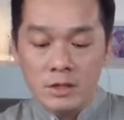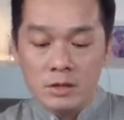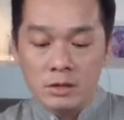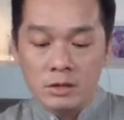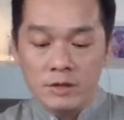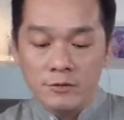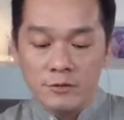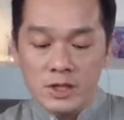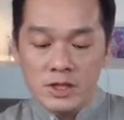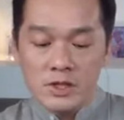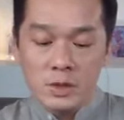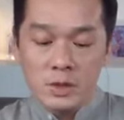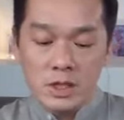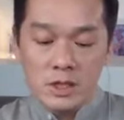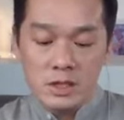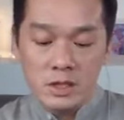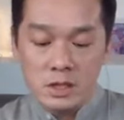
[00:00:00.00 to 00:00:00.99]
So the first
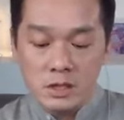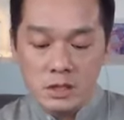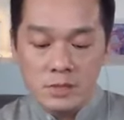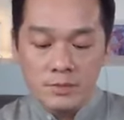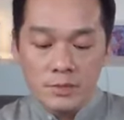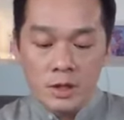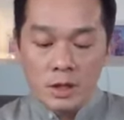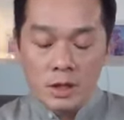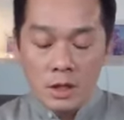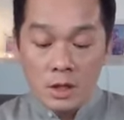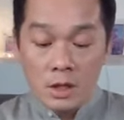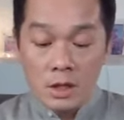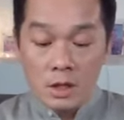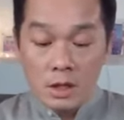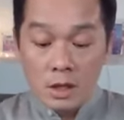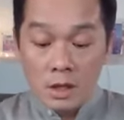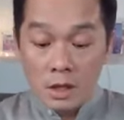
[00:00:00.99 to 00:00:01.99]
one is this.
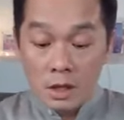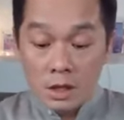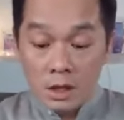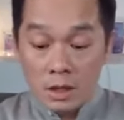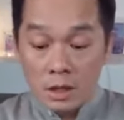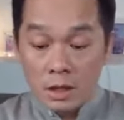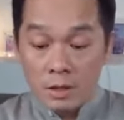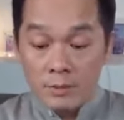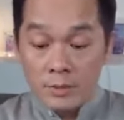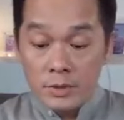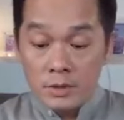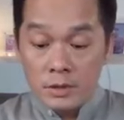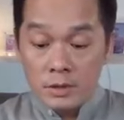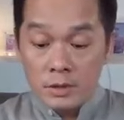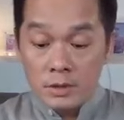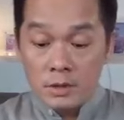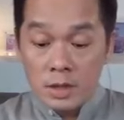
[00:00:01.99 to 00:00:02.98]

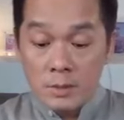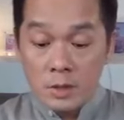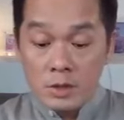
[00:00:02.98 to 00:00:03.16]
The